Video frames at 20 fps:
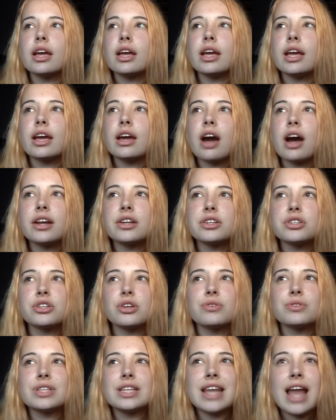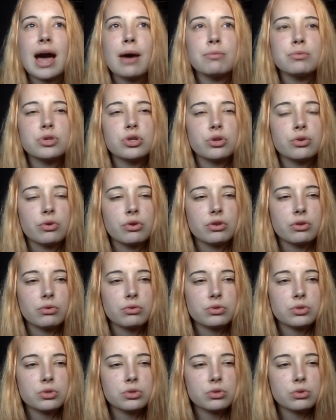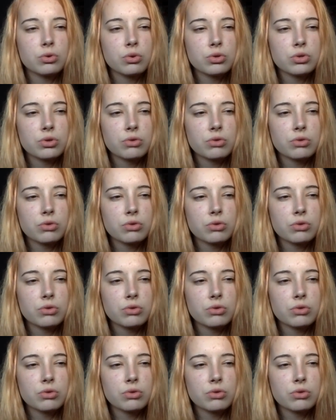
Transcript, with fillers: it kind of shows Namjoon sort